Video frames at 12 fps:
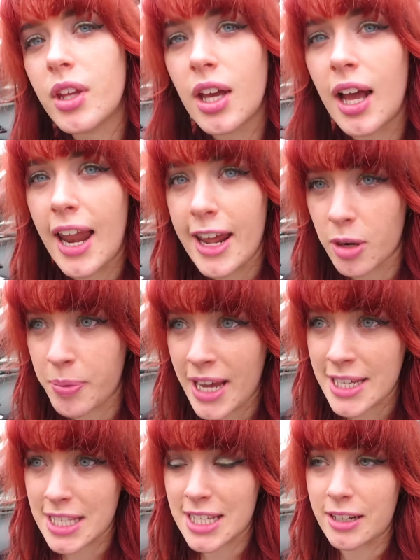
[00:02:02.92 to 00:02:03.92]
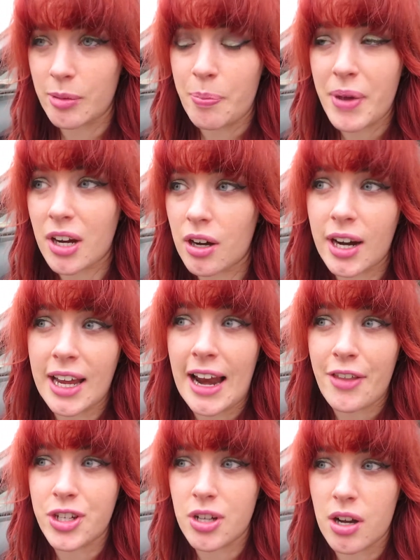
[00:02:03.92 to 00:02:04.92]
later place that's a little bit bigger. I can
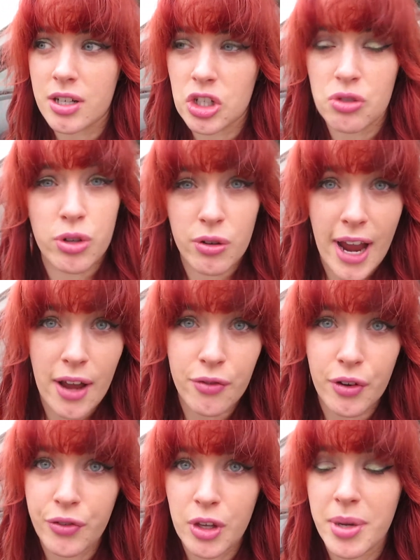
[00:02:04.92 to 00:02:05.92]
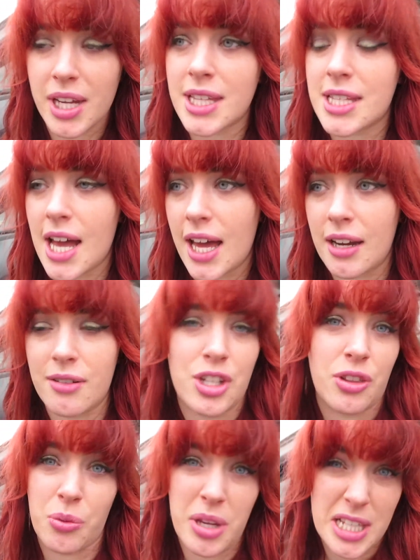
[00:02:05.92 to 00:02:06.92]
let the dogs just run around for a few minutes and
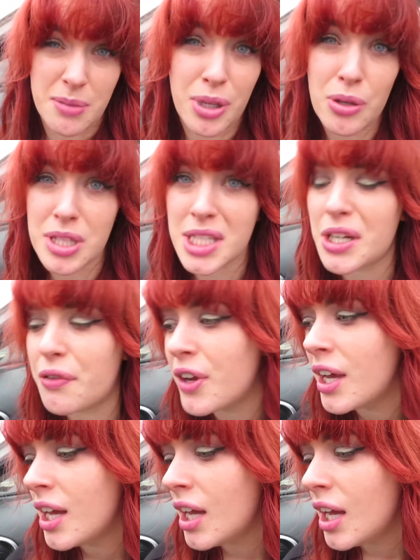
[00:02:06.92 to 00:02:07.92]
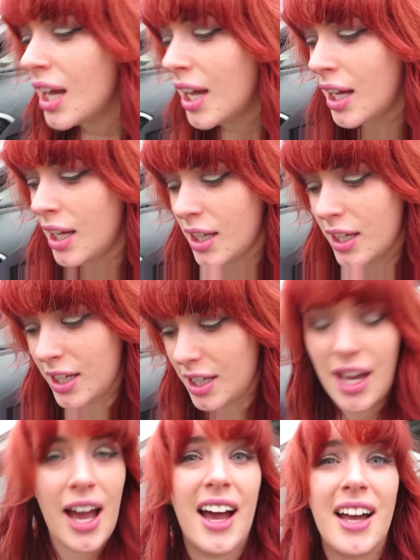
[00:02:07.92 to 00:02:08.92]
do their wee's and poos and stuff.
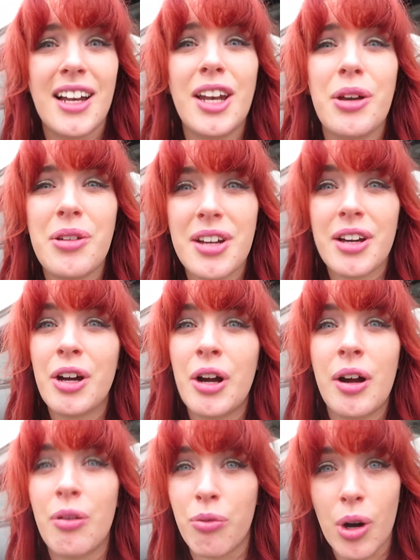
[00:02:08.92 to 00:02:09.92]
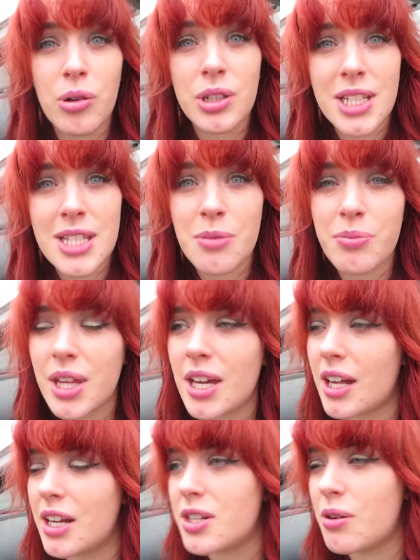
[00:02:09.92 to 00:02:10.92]
And Luna rolled in
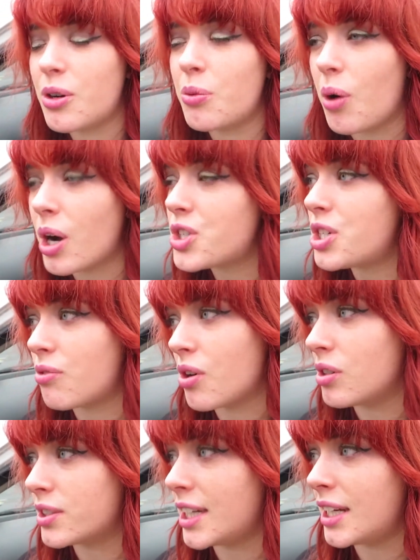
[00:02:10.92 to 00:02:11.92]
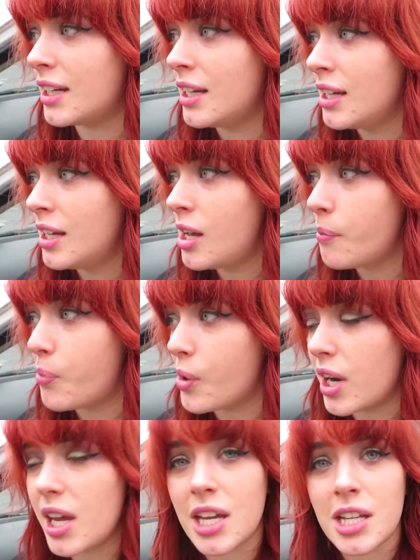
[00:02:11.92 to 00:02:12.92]
something, and I don't know what she rolled in,
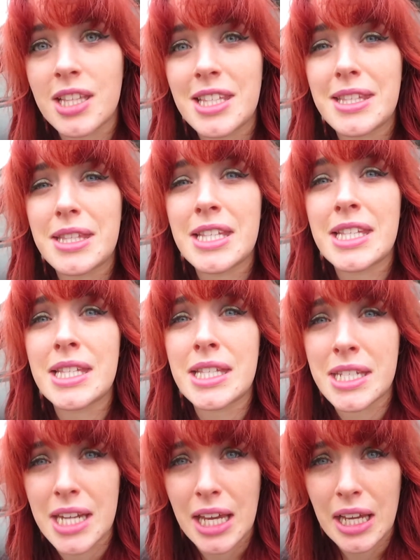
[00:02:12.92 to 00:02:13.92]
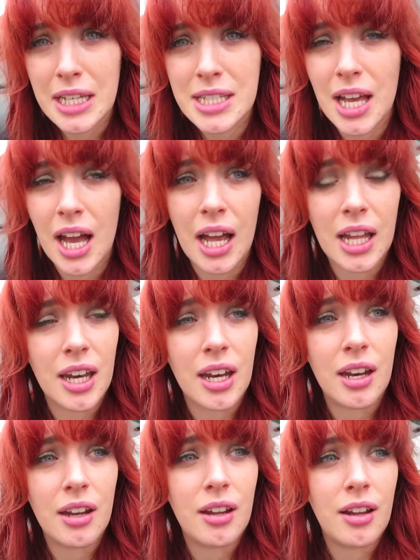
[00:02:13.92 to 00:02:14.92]
but it stinks, and